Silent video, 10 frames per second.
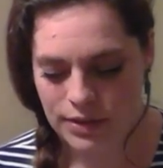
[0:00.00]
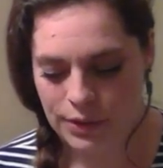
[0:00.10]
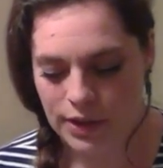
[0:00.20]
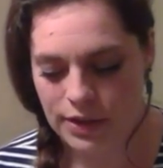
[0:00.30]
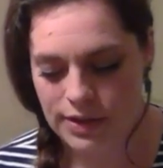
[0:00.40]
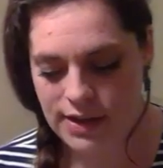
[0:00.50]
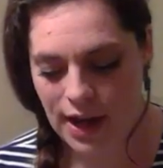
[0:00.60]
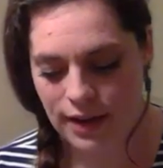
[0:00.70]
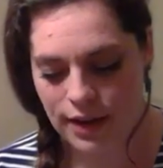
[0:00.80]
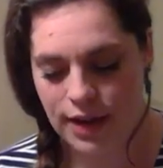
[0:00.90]
So here's
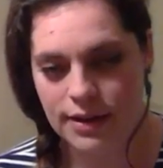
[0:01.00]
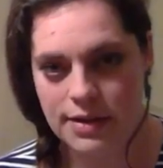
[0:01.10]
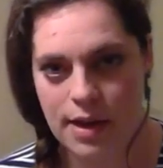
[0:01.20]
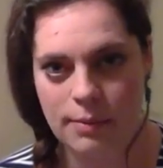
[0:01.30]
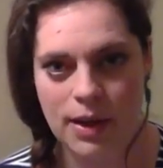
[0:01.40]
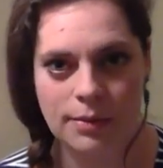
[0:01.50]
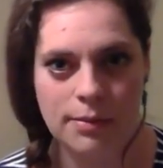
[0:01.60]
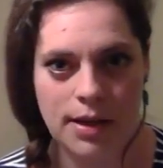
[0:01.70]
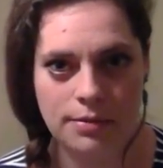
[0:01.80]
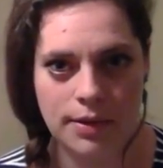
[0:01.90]
10 things that make
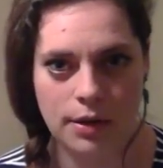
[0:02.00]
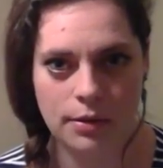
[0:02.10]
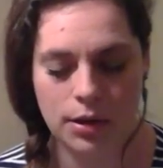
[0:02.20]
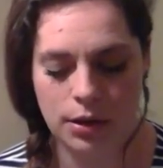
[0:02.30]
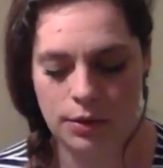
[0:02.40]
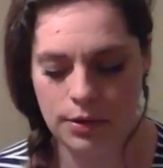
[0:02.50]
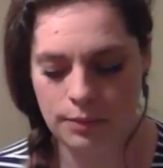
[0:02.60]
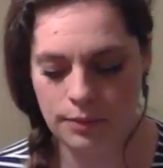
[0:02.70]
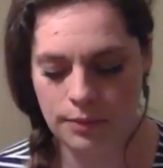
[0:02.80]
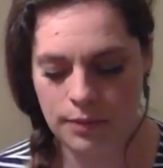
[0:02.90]
me feel renewed.
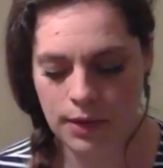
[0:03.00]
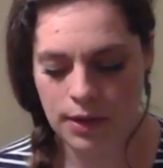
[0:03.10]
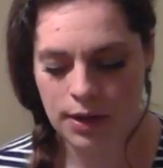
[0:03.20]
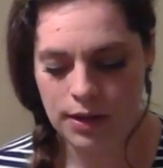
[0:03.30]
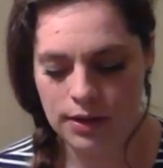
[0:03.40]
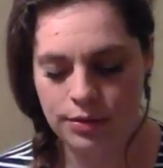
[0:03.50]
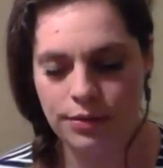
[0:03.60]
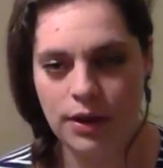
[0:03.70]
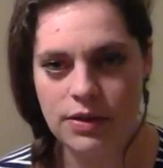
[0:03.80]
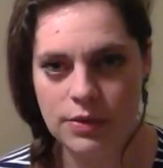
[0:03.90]
The
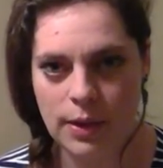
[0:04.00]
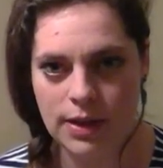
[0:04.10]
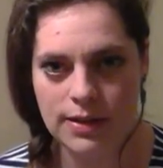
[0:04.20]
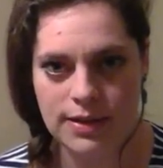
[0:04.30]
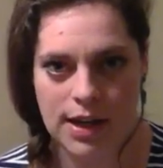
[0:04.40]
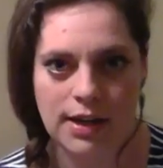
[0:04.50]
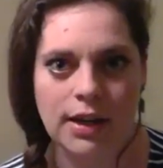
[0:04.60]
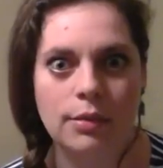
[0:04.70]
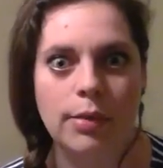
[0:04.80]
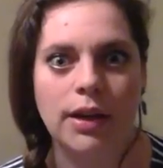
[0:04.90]
first one is
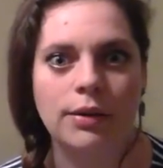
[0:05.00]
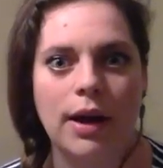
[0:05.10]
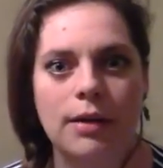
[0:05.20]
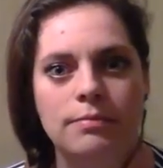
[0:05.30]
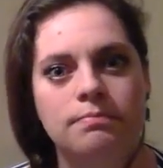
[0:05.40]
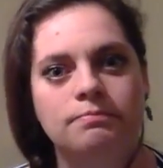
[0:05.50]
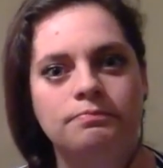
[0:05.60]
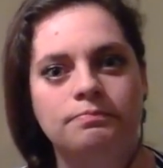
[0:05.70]
taking a bike ride.